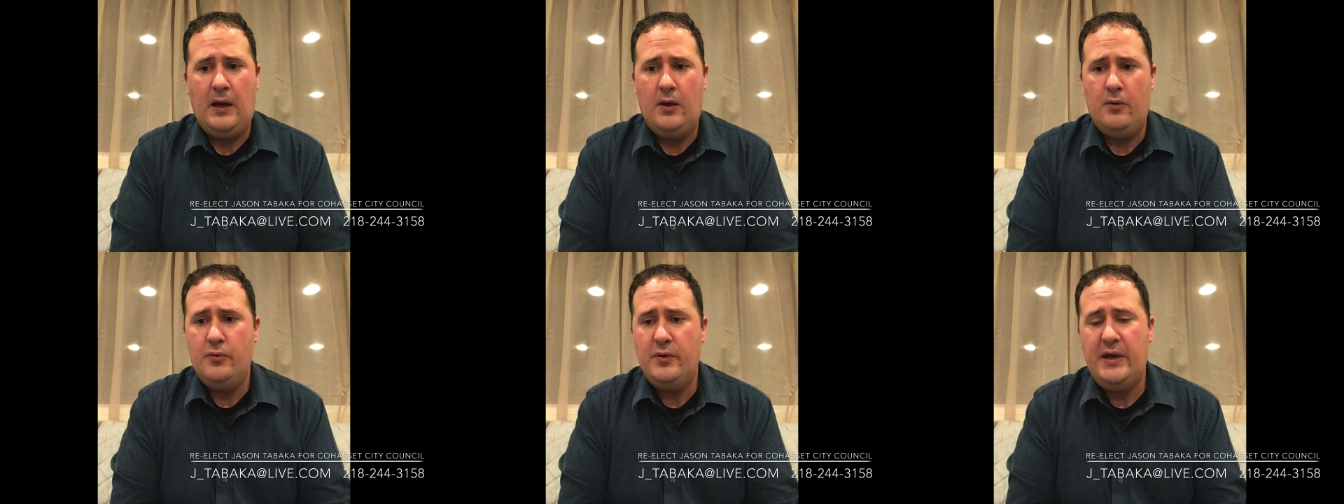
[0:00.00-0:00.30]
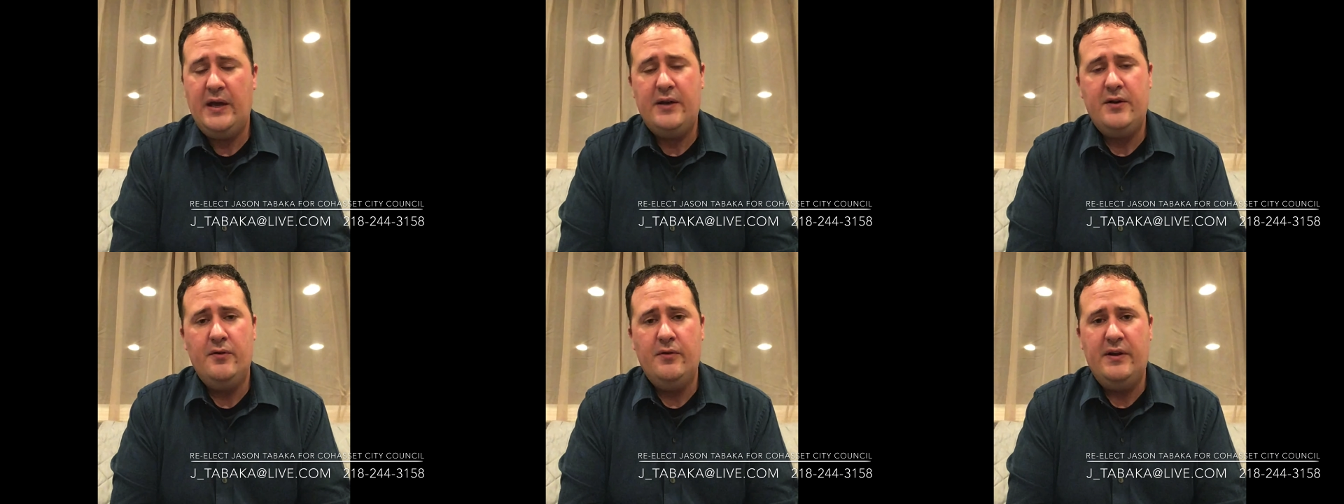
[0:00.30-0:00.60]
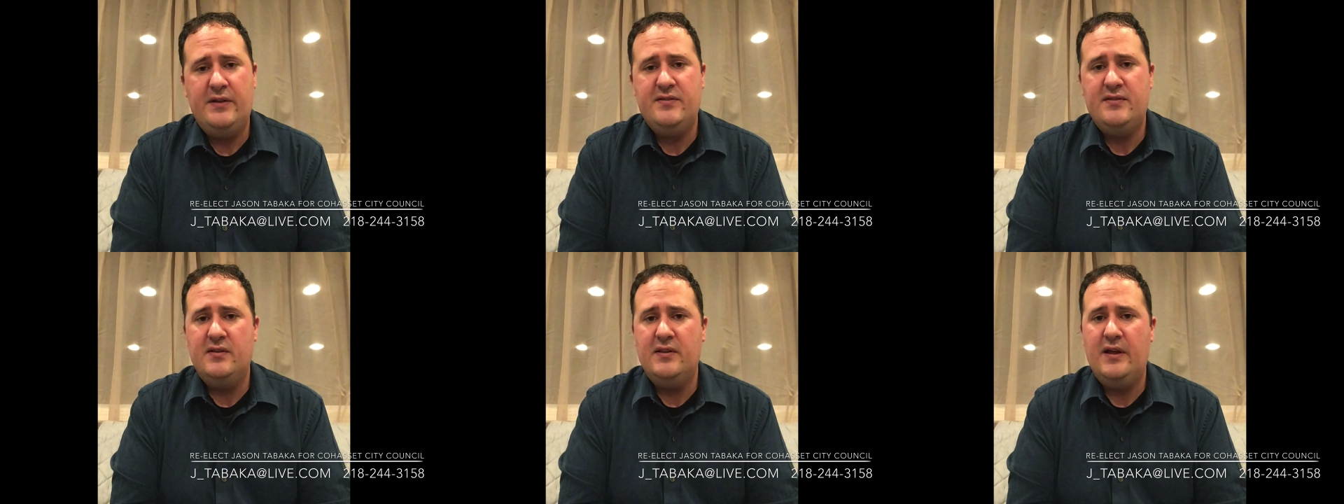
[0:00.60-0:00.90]
we had to
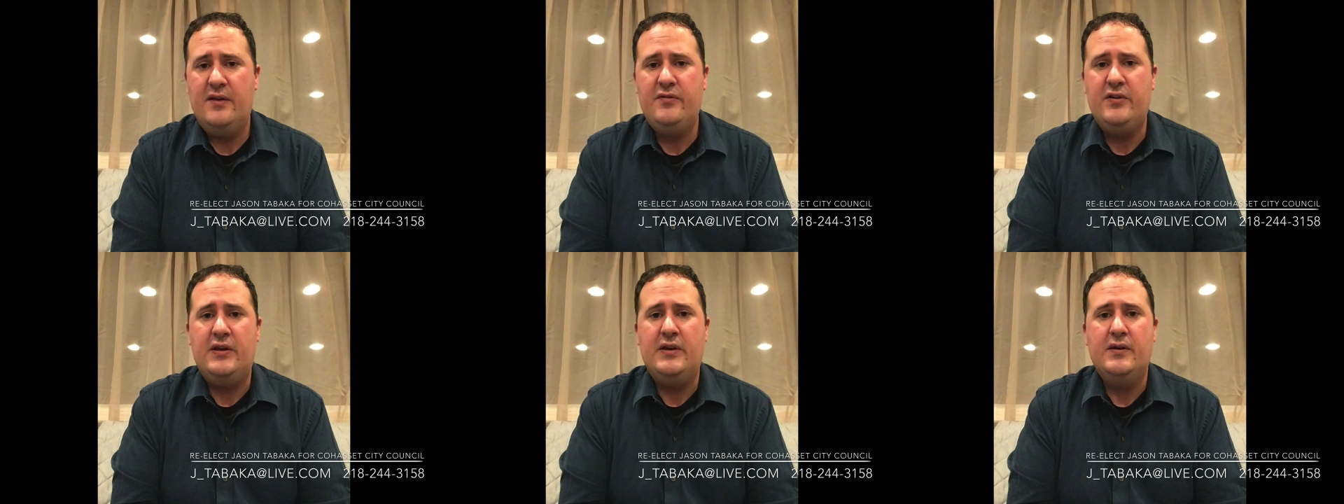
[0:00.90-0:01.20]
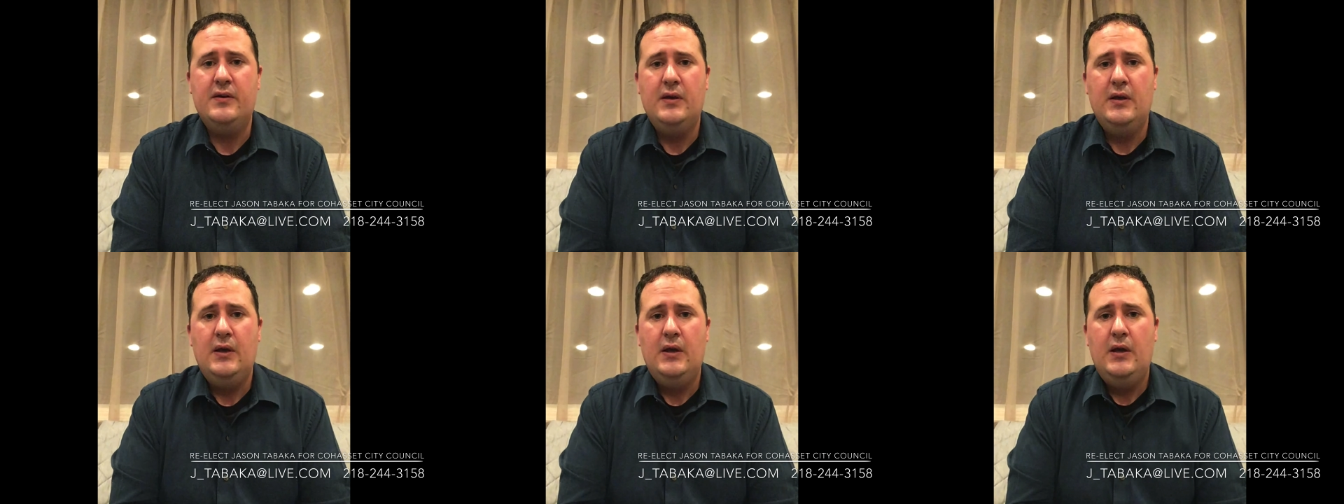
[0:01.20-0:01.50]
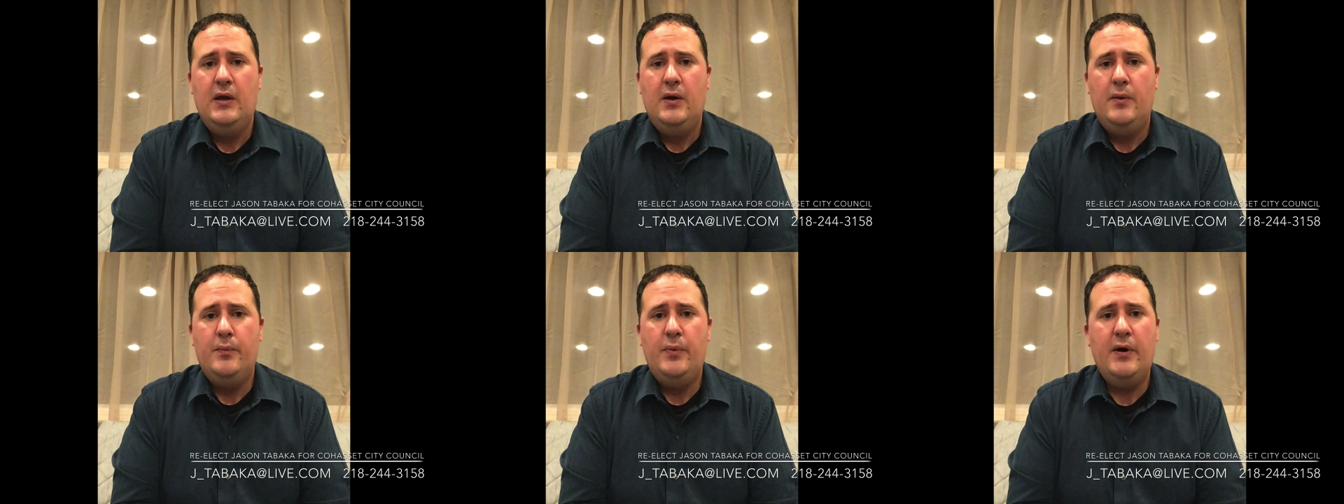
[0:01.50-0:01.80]
raise the levy.
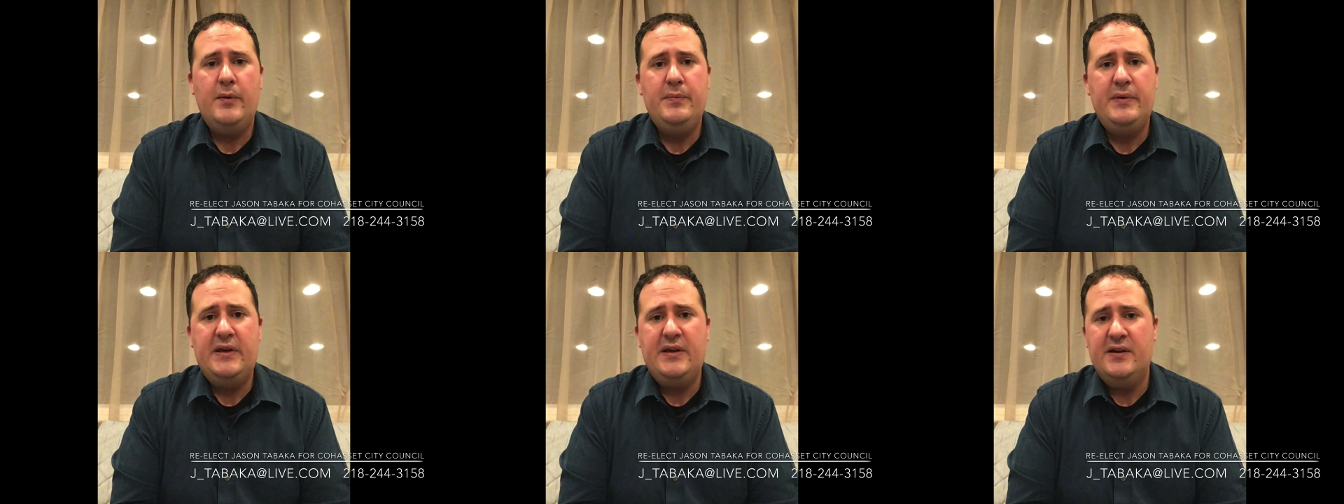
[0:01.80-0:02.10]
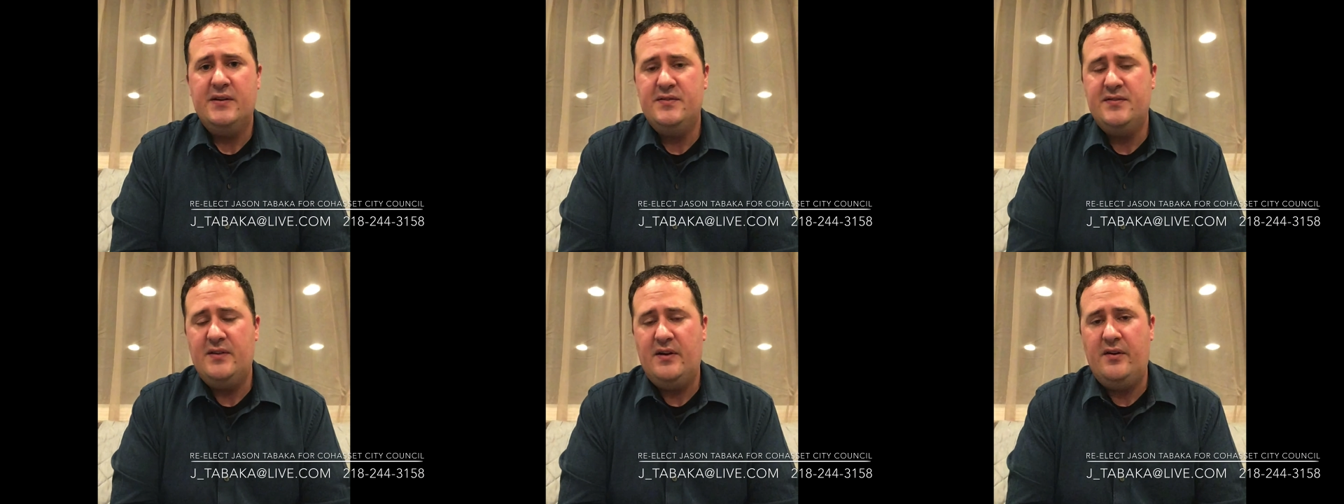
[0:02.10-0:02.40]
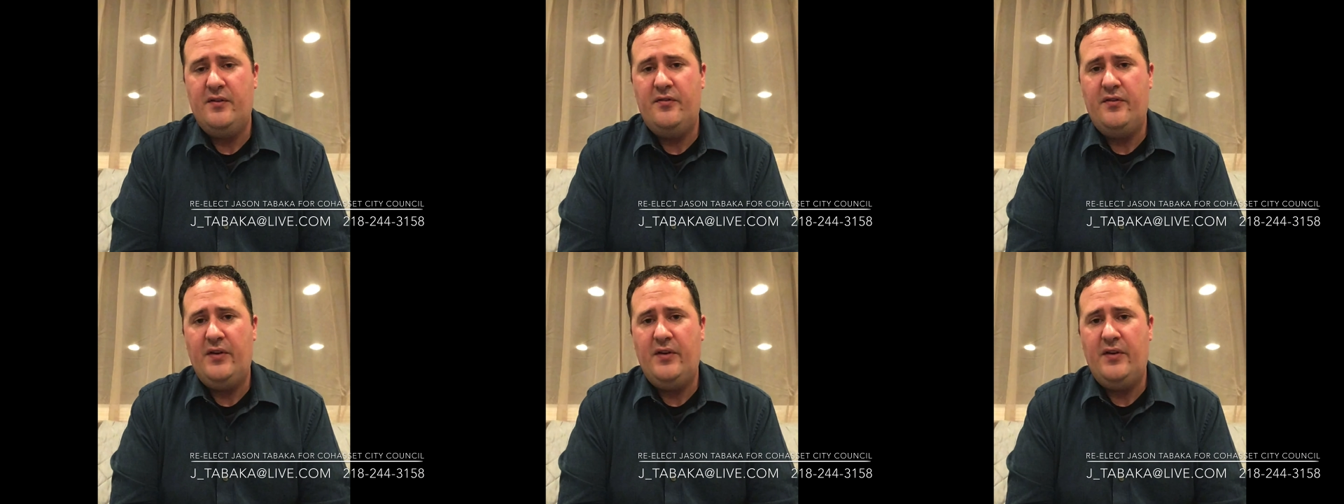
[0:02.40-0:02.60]
But because of